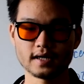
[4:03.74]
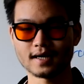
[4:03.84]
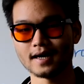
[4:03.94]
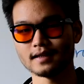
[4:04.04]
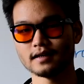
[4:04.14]
and
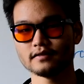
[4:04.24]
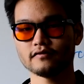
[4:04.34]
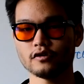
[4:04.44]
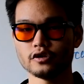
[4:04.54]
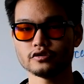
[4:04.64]
guideline
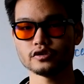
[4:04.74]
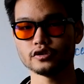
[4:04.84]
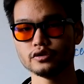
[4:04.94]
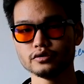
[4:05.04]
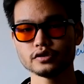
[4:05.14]
for you to
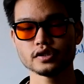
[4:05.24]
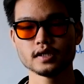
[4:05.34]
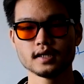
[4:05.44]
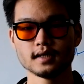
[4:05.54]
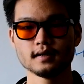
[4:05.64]
use
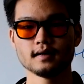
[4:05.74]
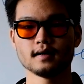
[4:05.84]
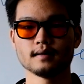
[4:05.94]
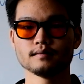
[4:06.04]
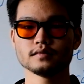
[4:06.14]

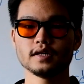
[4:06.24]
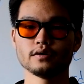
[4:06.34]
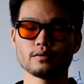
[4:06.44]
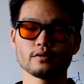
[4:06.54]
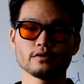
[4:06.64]
in
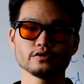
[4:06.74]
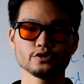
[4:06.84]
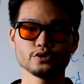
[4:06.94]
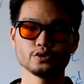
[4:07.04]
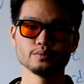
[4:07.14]
order
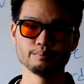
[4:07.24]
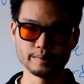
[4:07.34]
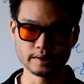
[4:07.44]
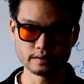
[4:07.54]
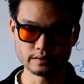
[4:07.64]
to
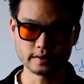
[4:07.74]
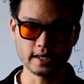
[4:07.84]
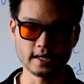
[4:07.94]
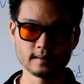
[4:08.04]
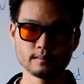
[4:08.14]

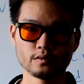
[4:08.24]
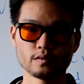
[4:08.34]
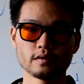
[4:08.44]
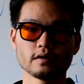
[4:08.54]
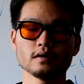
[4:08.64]
build a
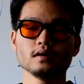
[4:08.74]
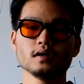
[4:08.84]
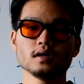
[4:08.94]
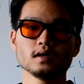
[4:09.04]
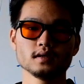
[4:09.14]
more
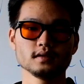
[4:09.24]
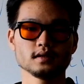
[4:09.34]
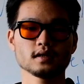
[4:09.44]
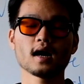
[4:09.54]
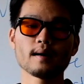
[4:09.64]

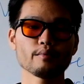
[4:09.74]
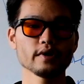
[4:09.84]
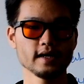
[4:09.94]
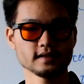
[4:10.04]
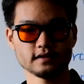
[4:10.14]

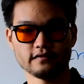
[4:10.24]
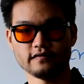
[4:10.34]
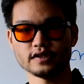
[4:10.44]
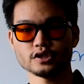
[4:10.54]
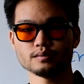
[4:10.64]
comprehensive
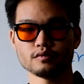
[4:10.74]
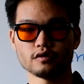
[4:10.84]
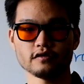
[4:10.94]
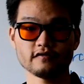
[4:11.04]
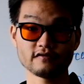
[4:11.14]
vision
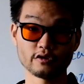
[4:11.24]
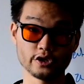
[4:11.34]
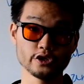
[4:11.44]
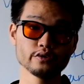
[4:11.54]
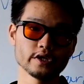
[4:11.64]
board for
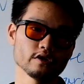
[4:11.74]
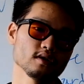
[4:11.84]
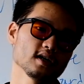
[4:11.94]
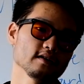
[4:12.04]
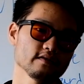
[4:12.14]
you in your
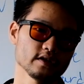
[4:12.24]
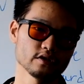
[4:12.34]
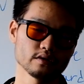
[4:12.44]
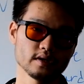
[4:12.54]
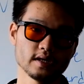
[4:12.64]
life
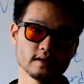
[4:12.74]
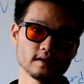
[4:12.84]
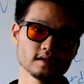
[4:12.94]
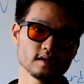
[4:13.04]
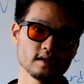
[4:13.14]

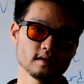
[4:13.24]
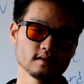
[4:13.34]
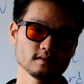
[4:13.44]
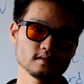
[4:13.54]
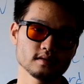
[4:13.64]

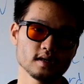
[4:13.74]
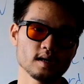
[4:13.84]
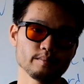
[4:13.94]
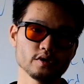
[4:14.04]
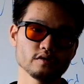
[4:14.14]
and to
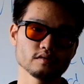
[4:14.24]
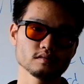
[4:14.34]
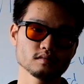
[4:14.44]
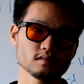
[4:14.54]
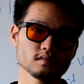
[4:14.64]
help
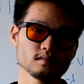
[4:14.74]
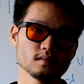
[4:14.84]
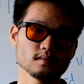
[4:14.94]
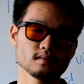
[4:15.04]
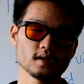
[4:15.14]
you
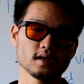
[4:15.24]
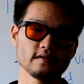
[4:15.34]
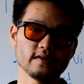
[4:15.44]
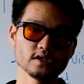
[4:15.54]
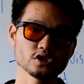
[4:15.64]

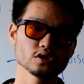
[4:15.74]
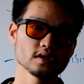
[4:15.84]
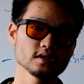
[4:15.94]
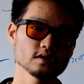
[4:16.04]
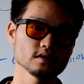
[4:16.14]

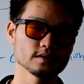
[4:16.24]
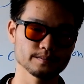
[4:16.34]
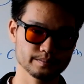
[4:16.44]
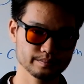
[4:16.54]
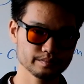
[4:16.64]
eventually to